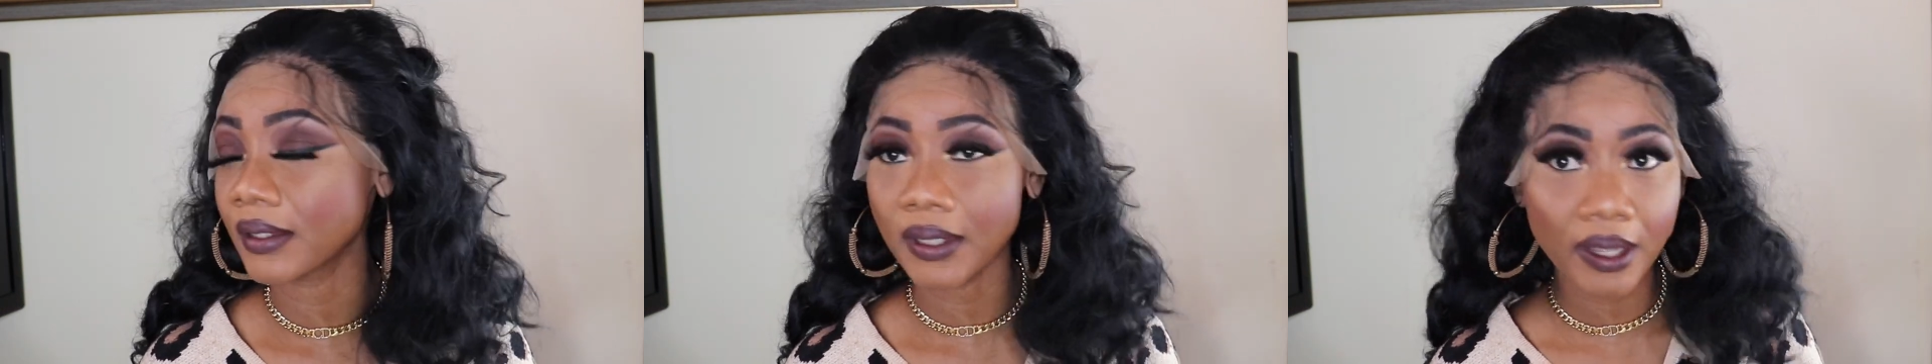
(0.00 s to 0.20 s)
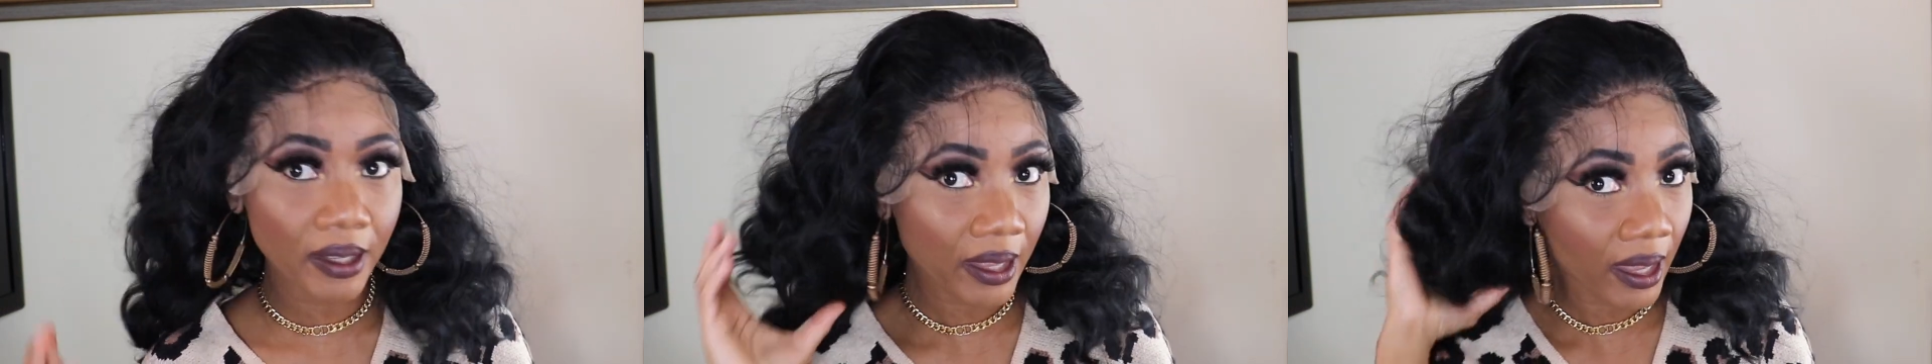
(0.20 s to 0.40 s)

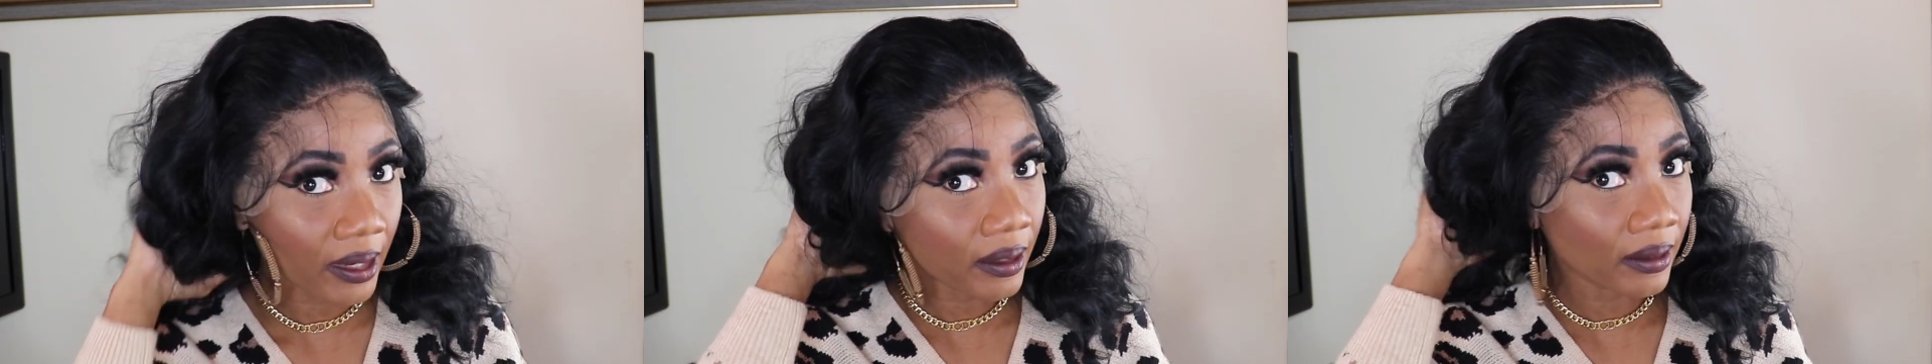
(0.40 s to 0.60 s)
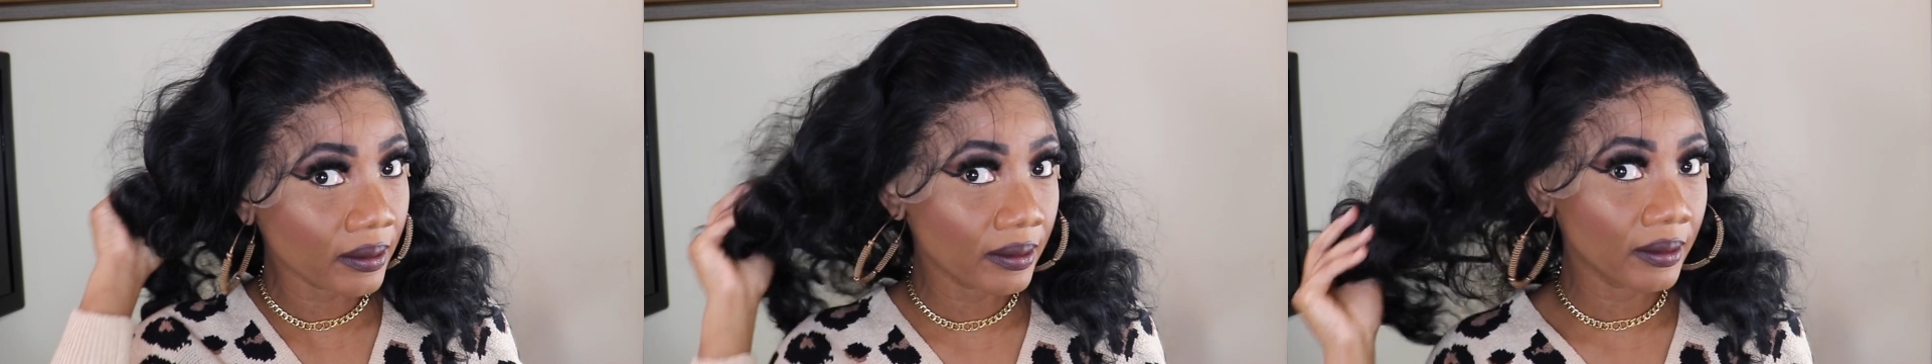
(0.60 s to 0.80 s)

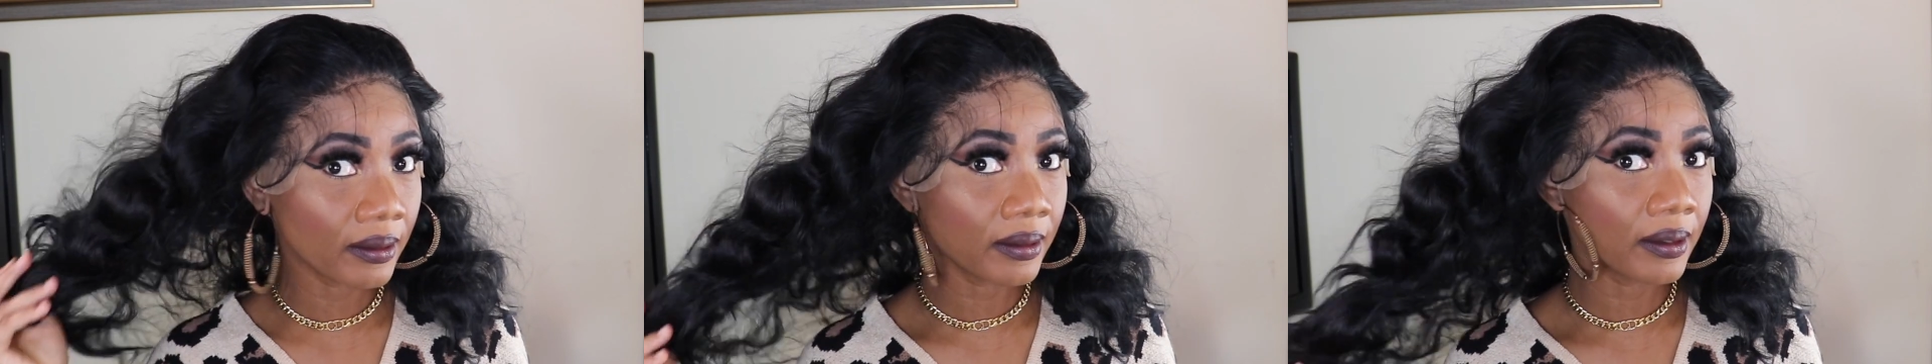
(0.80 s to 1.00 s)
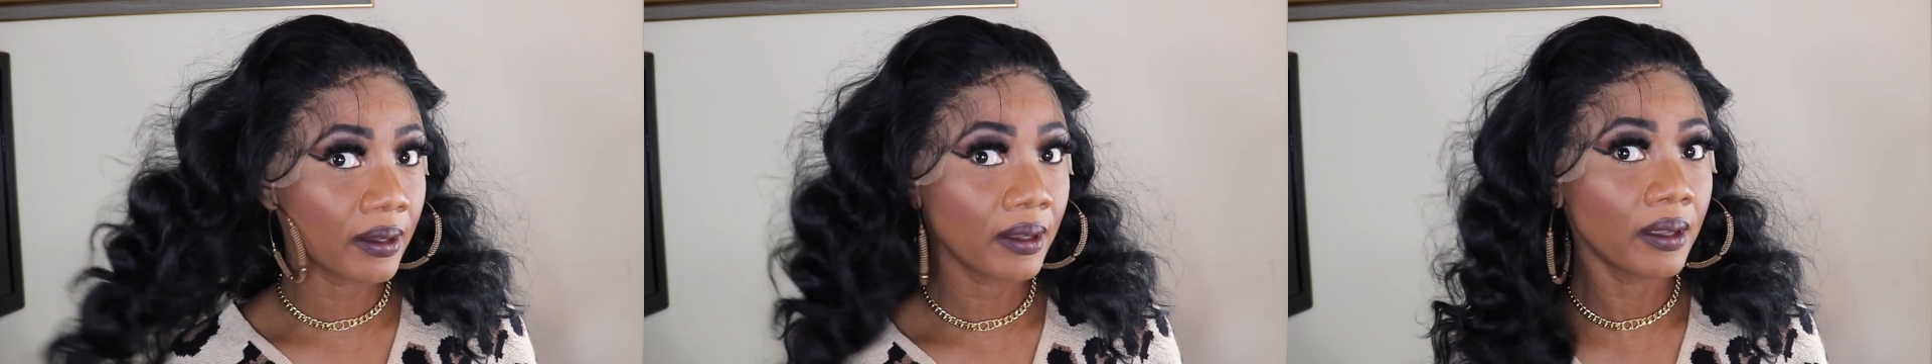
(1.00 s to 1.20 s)
looking,
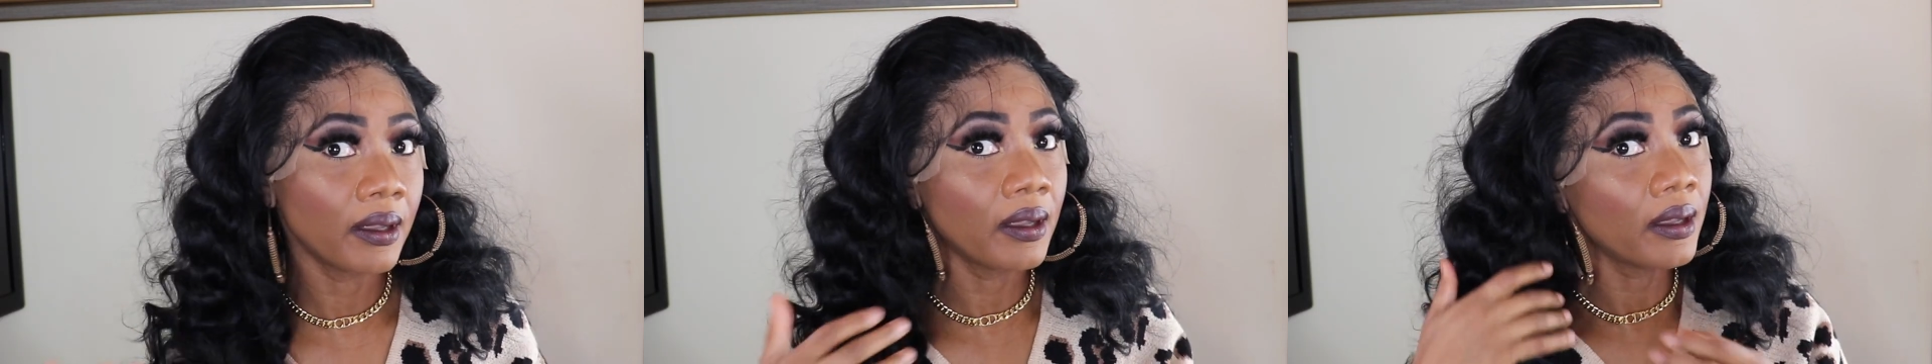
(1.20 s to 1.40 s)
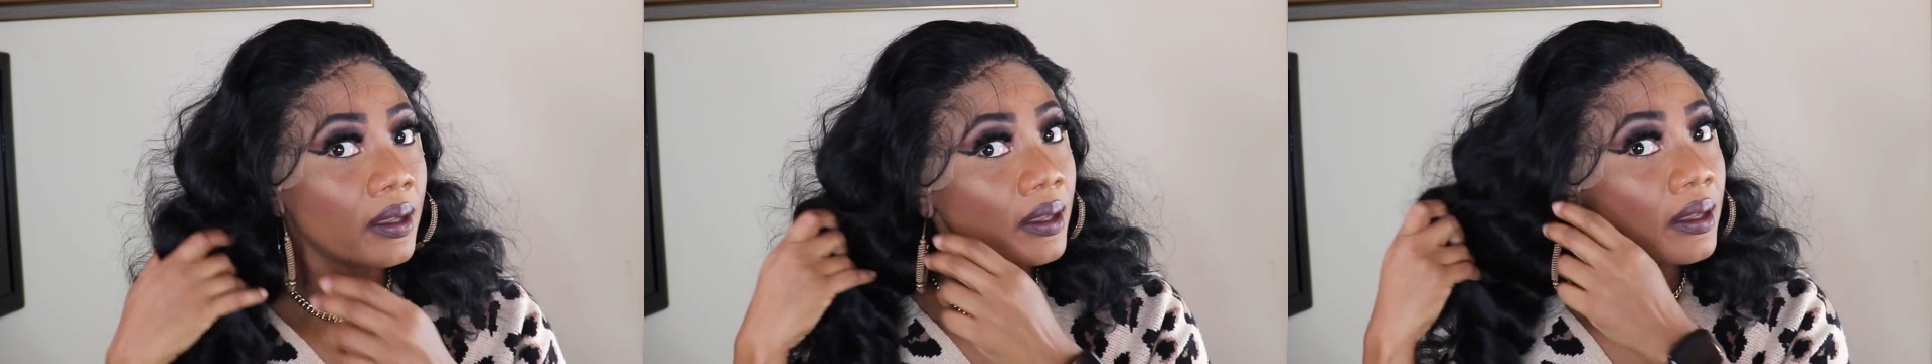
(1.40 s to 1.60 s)

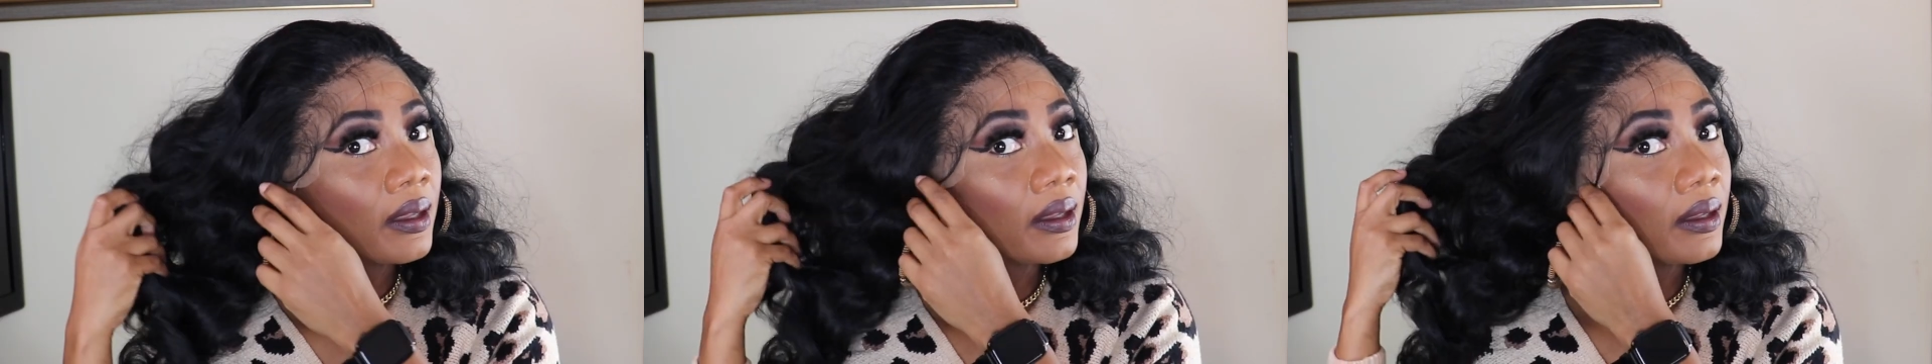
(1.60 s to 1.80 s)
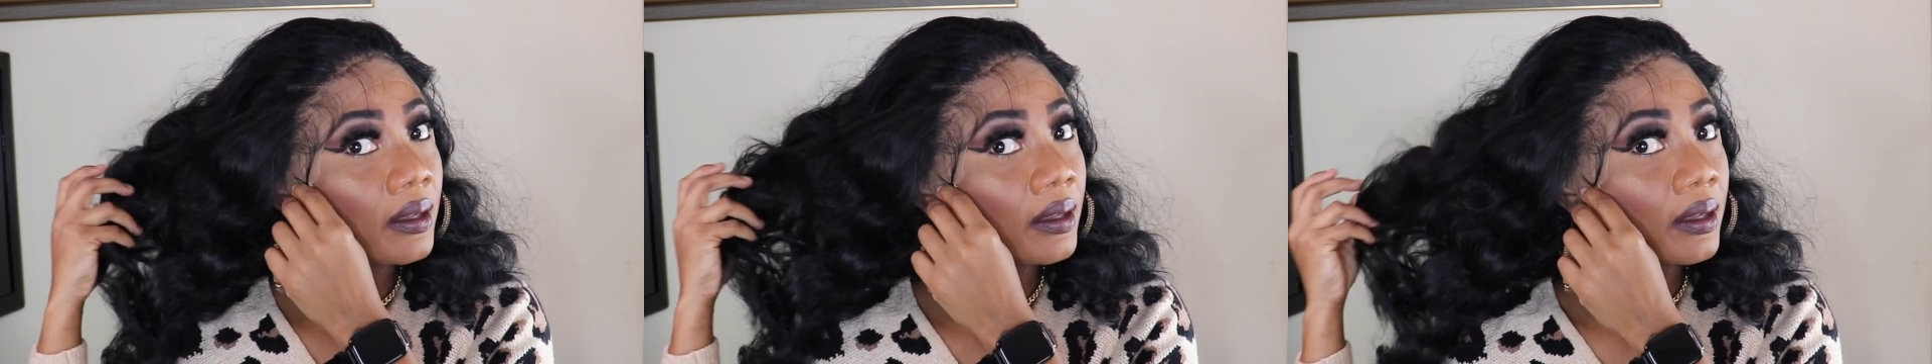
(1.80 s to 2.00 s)

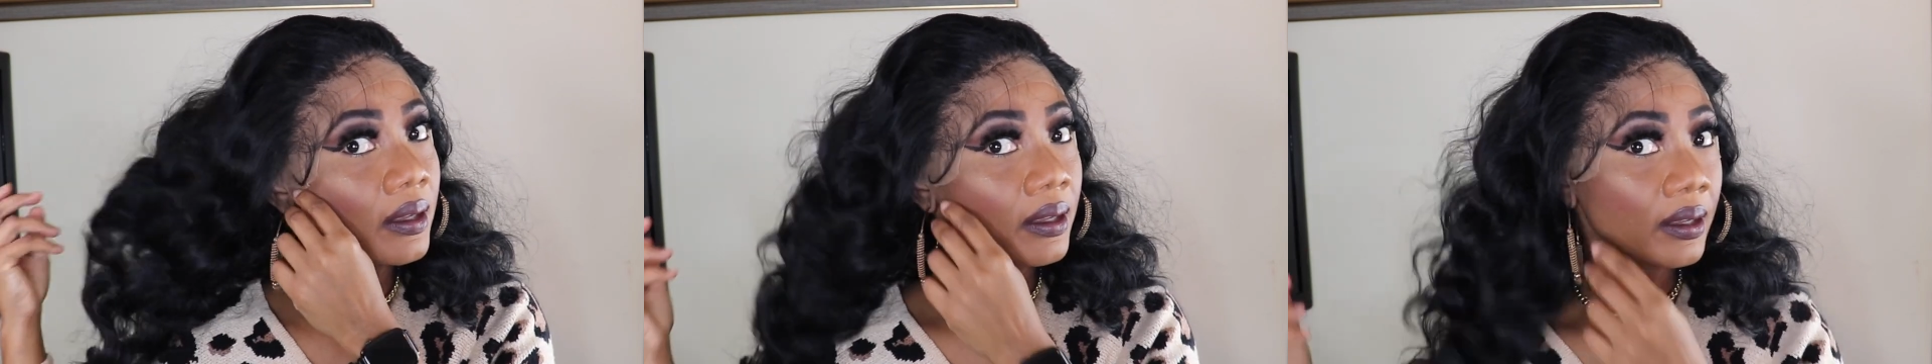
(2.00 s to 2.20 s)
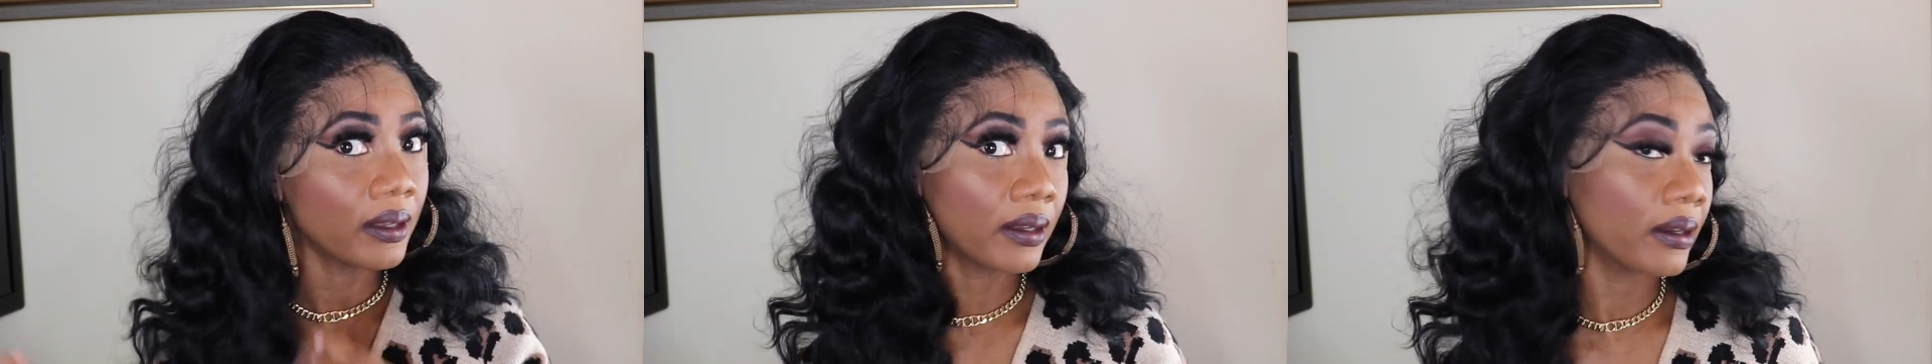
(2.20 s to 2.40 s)

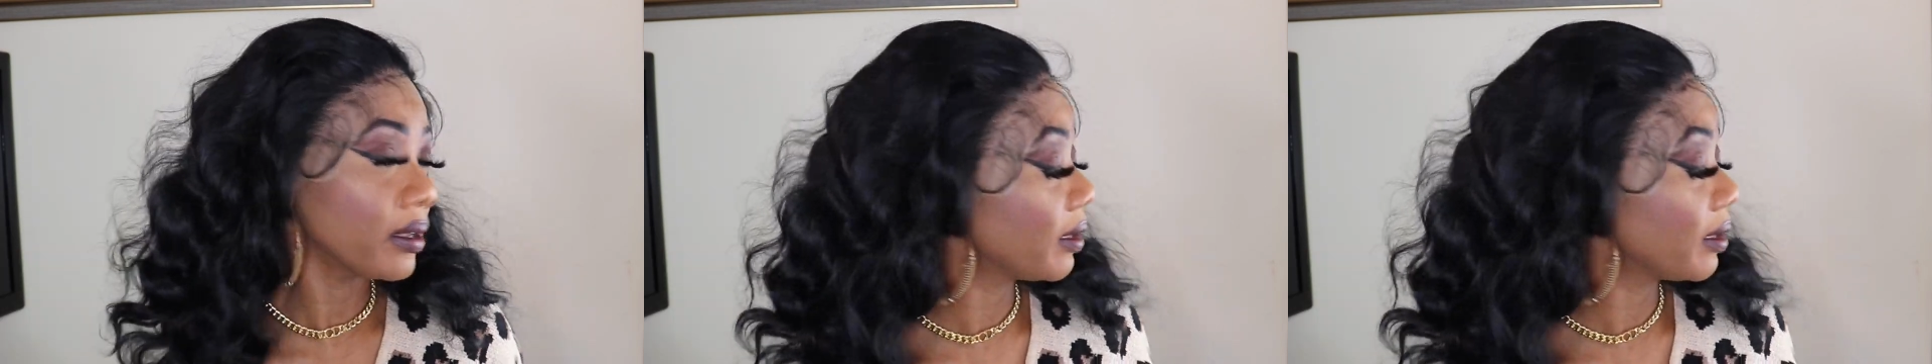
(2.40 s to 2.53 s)
and